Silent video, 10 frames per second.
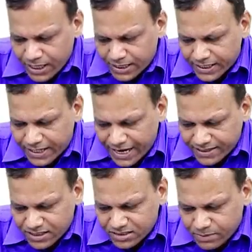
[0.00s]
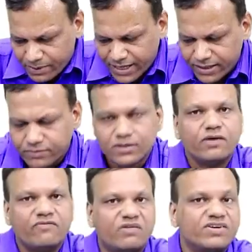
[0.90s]
It relaxes the bladder.
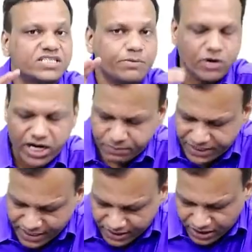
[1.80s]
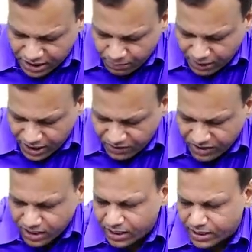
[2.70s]
When we stimulate beta 3 by
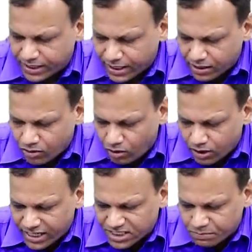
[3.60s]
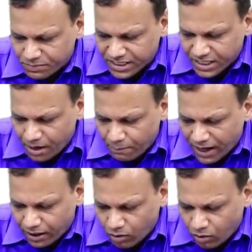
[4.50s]
giving a drug called as
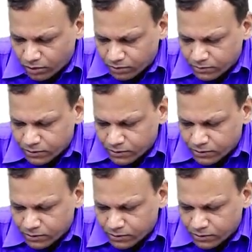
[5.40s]
mirabegron,